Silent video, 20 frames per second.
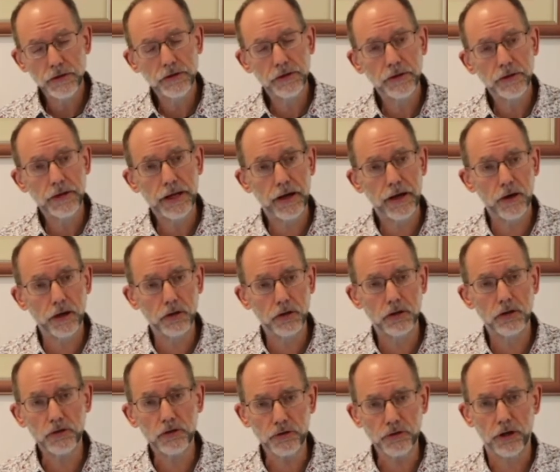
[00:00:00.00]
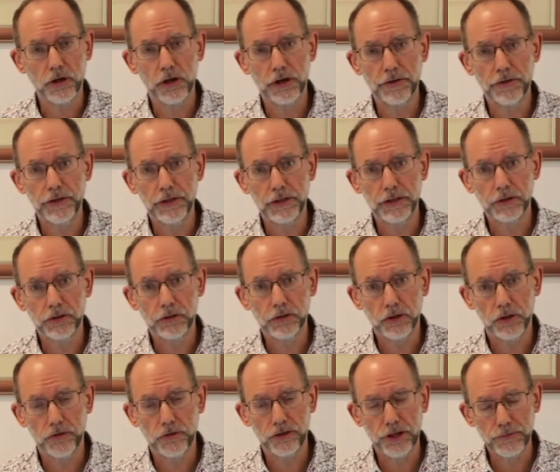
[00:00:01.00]
Now, alongside the
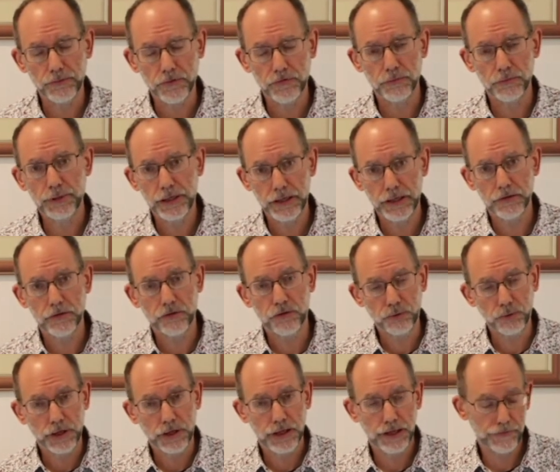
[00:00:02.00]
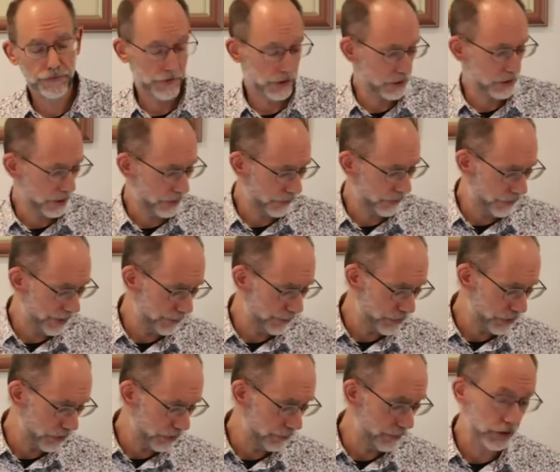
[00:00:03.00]
concept of appearance, we have the
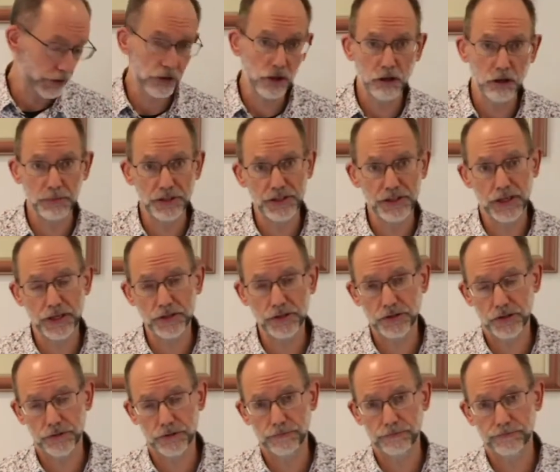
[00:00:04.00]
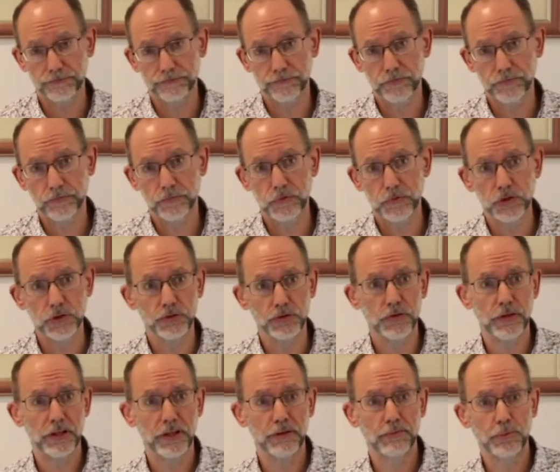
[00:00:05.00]
concept of accommodation, which is
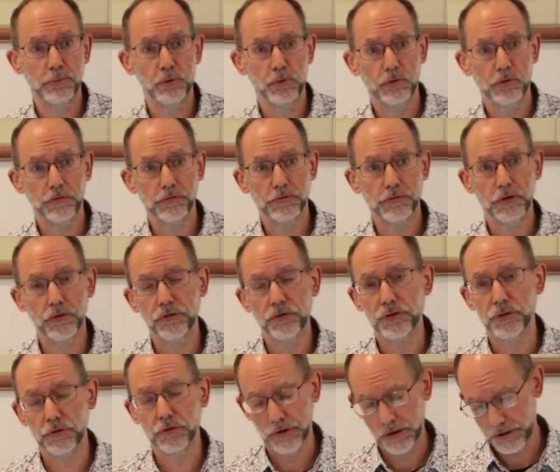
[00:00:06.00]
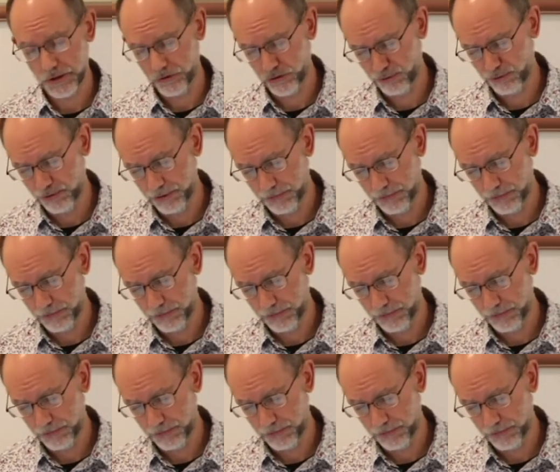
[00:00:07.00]
very important for us to grasp.